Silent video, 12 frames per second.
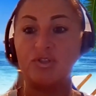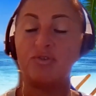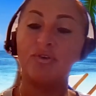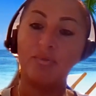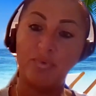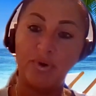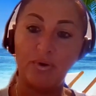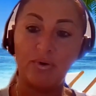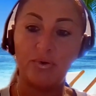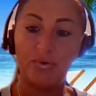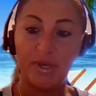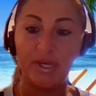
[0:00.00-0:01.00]
So you're
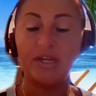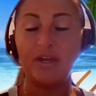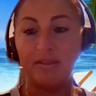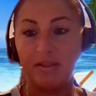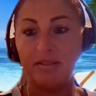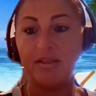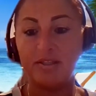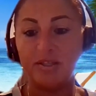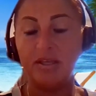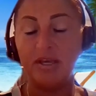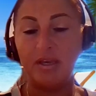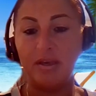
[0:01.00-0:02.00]
pre-ordering it and then
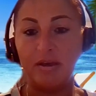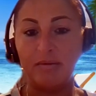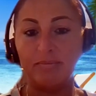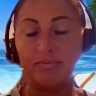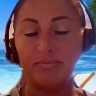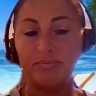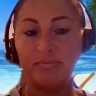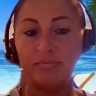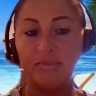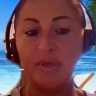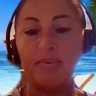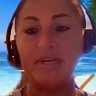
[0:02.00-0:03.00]

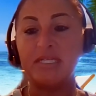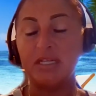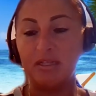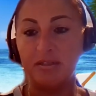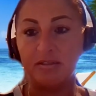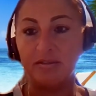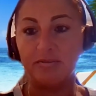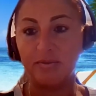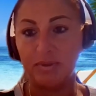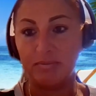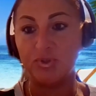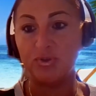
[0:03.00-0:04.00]
they basically deliver
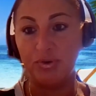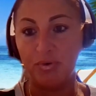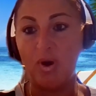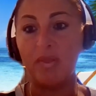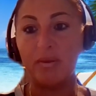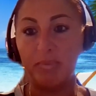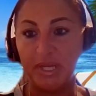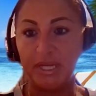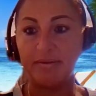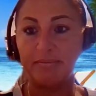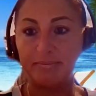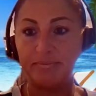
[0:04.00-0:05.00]
them to you on the plane.